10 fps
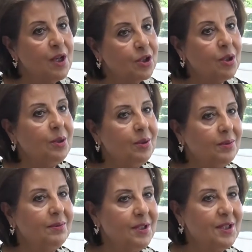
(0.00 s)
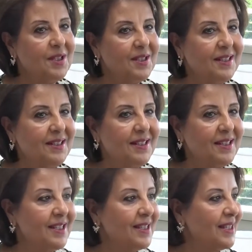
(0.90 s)
So this is but, it. But,
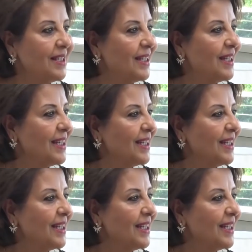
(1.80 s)
but, no, but,